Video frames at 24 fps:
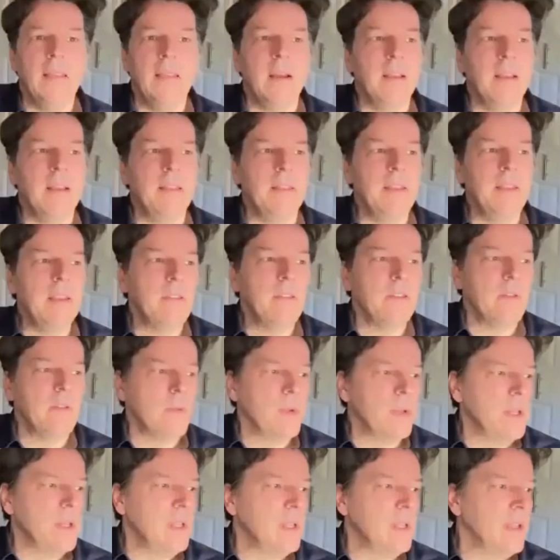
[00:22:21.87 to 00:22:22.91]
I think it's a
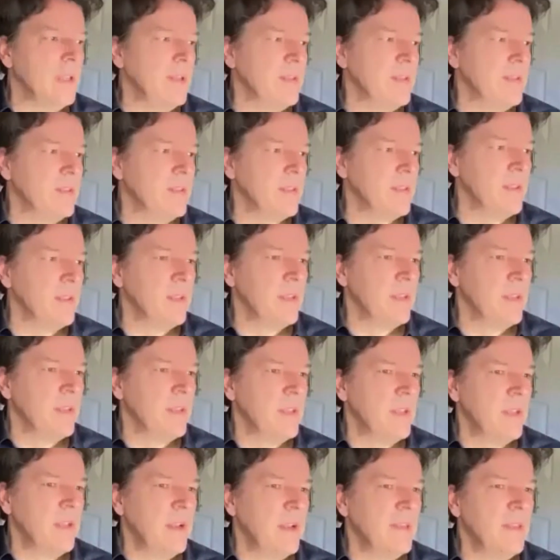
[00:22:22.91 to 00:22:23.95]
really nice,
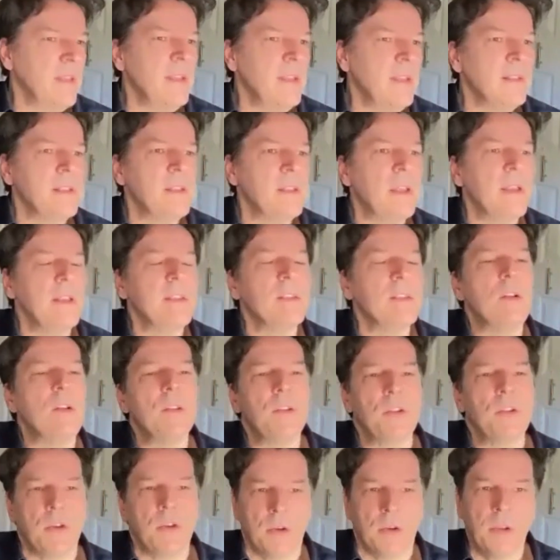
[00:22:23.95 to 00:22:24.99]
I think it's a nice
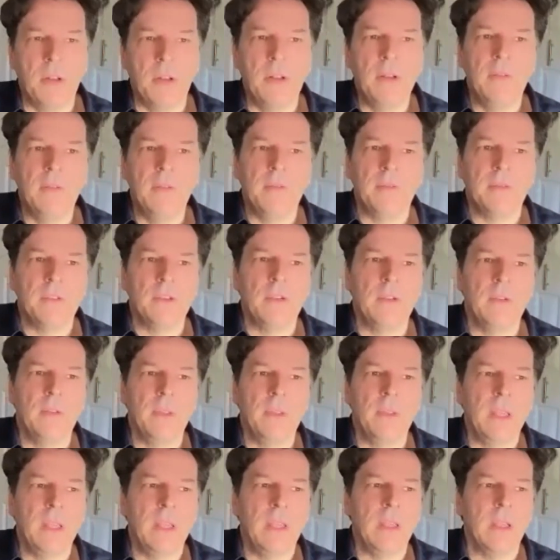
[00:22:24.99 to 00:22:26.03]
alternative to
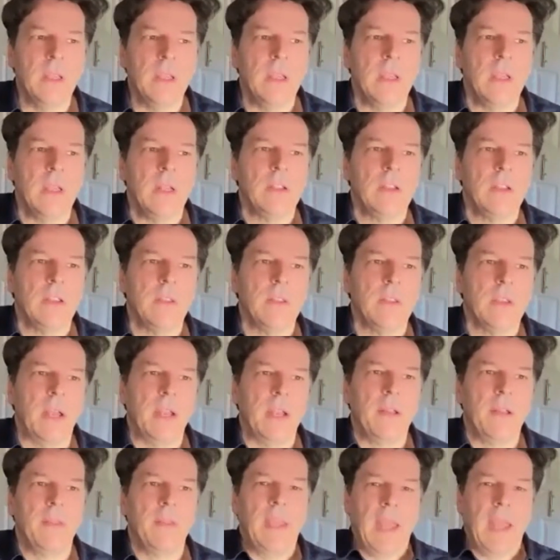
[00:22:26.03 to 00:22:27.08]
the
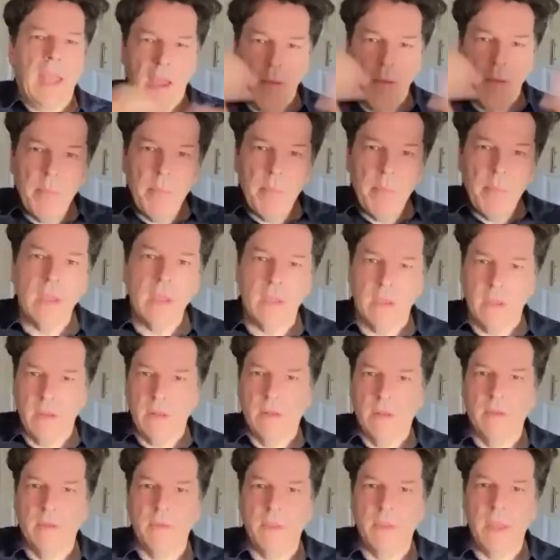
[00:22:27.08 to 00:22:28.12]
kind of the epic
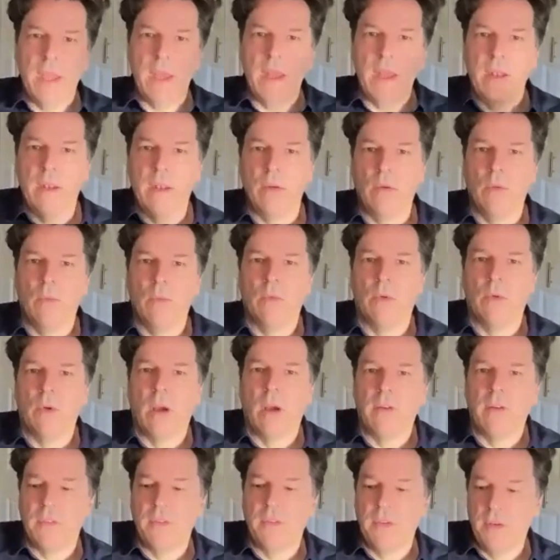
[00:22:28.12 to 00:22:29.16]
that we're
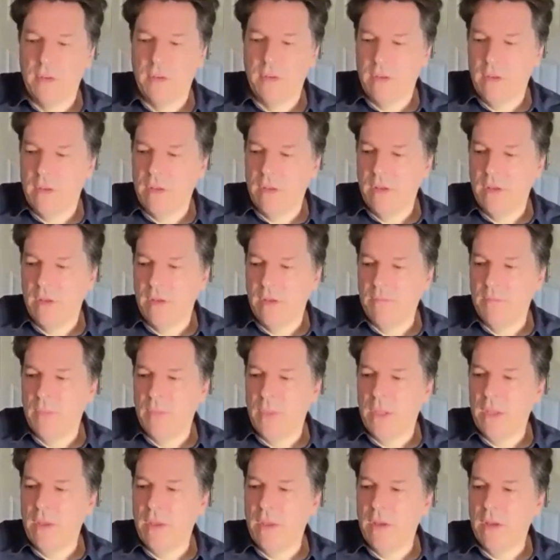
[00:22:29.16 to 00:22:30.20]
often
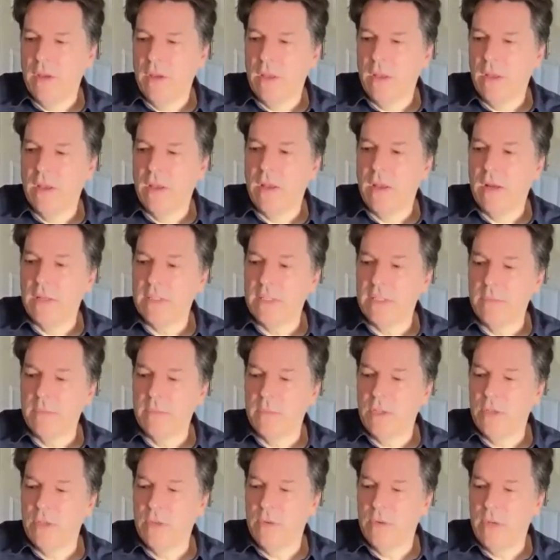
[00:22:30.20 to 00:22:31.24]
accustomed
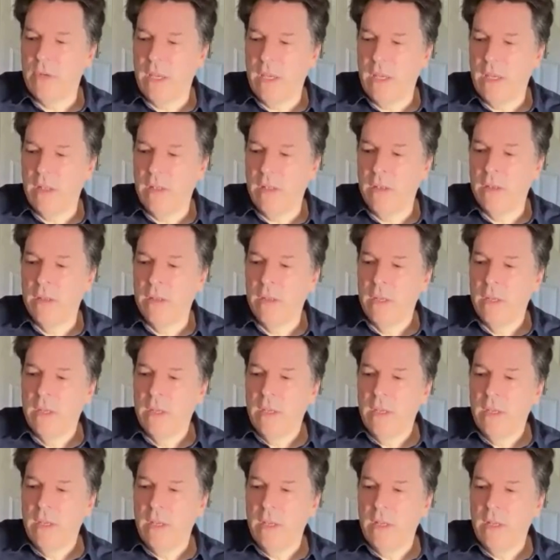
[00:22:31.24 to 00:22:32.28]
to in
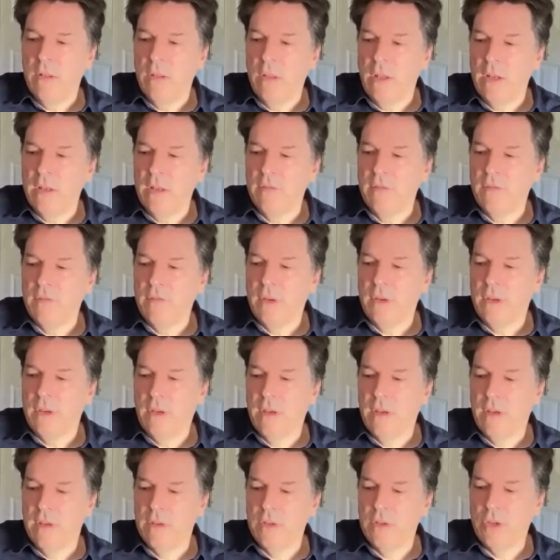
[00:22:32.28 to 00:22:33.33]
a lot
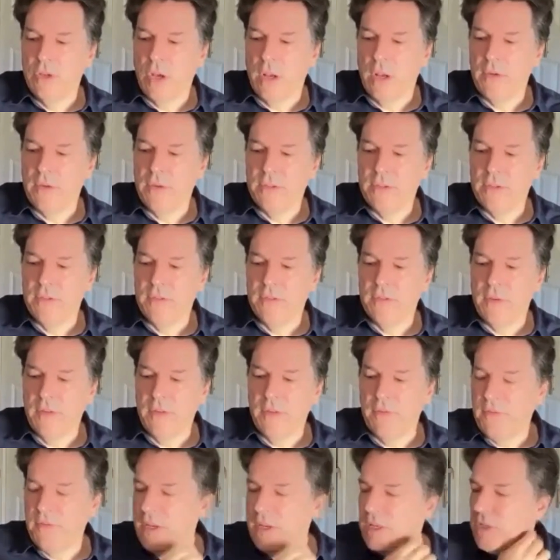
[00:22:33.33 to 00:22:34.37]
of genres
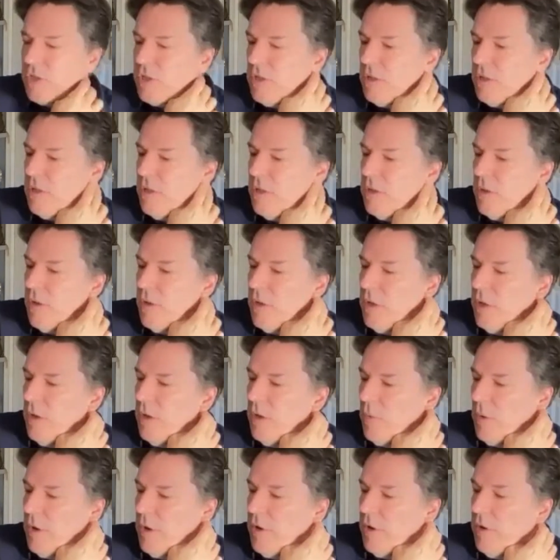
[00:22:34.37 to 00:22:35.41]
of fiction,
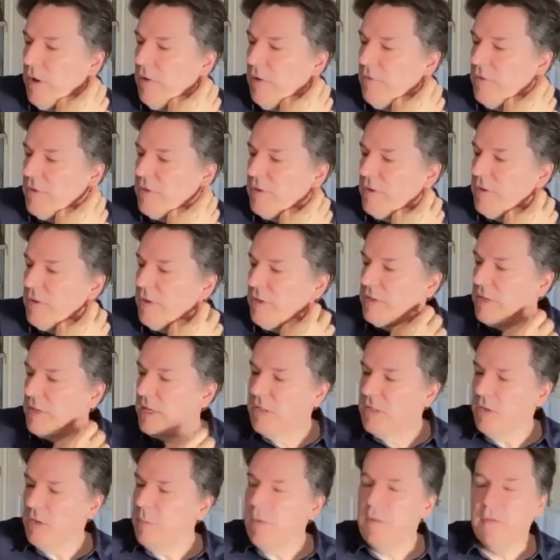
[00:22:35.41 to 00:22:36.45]
where you have a series.
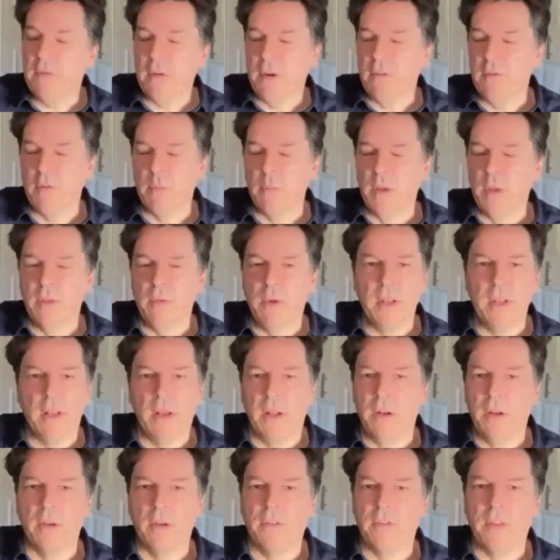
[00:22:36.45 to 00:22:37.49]
It took me forever, by the way, to
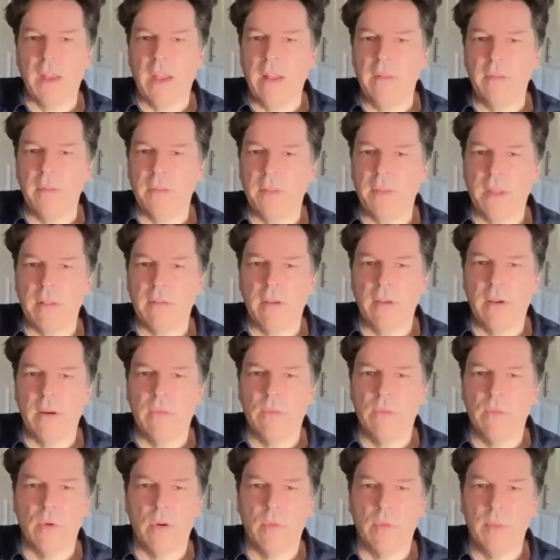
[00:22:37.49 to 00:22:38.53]
understand that that's
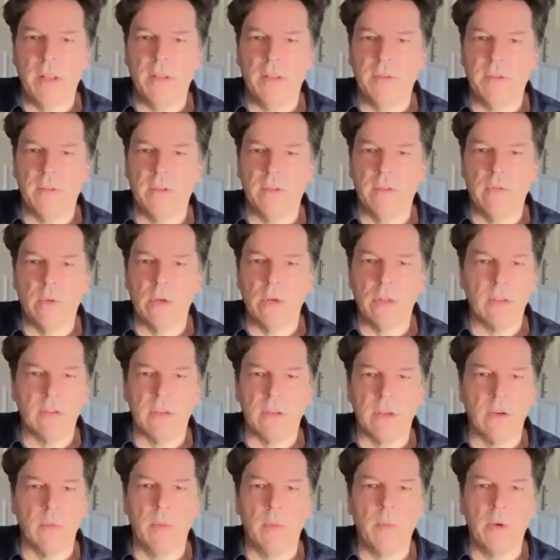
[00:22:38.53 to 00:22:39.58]
how romance series work, because
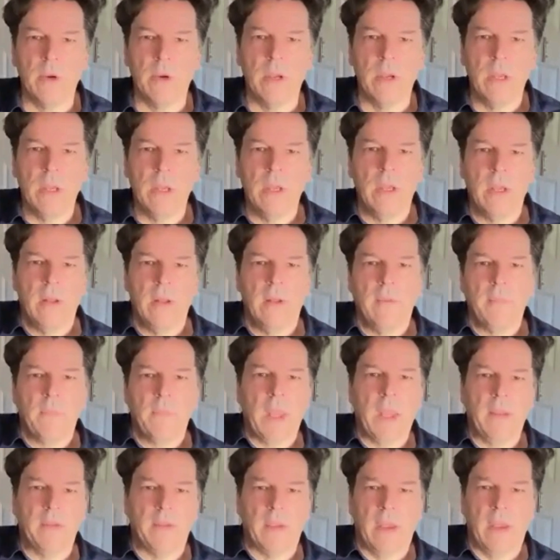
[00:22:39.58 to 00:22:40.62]
I remember
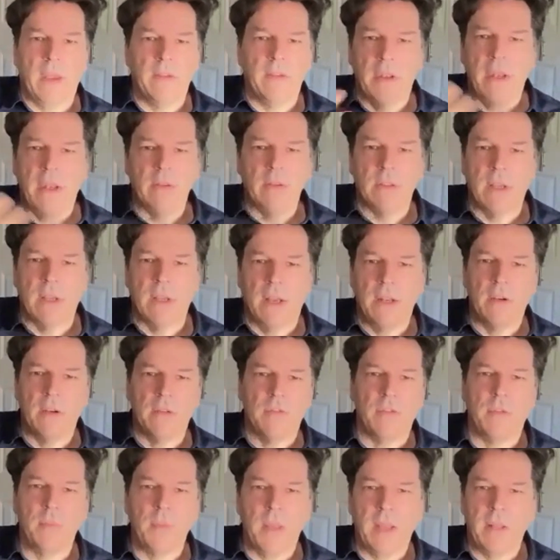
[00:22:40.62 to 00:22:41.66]
as an outsider
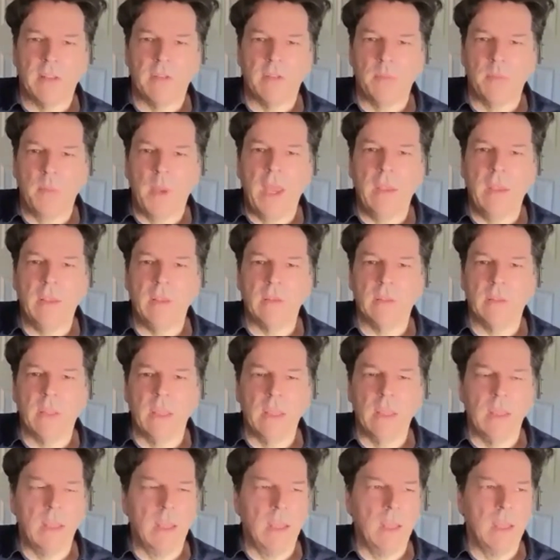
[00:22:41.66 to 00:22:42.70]
from that space
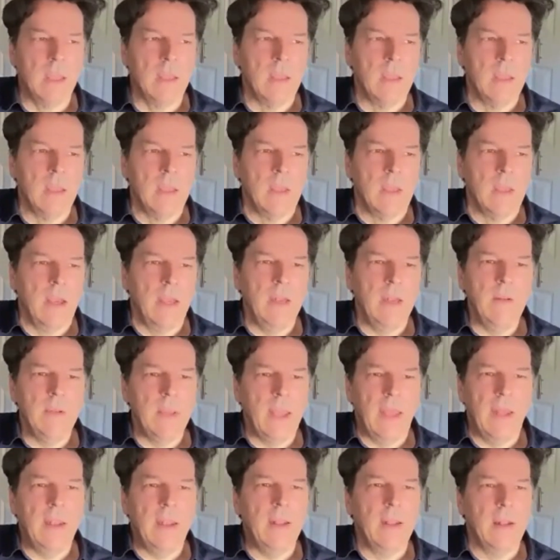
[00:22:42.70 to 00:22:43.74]
thinking, I don't
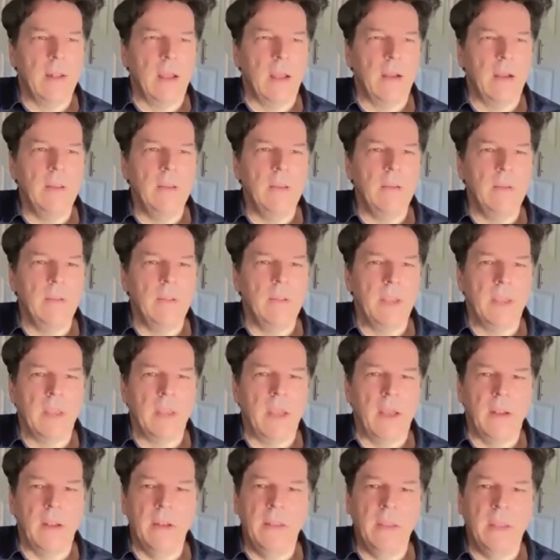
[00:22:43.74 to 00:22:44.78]
get it. How do you like,
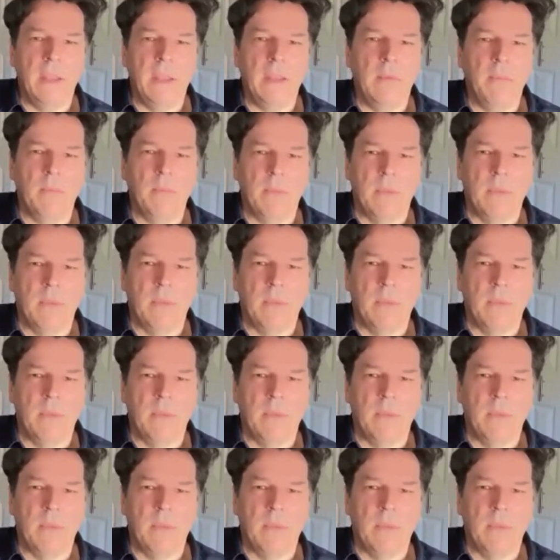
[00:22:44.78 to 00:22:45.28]
how do they keep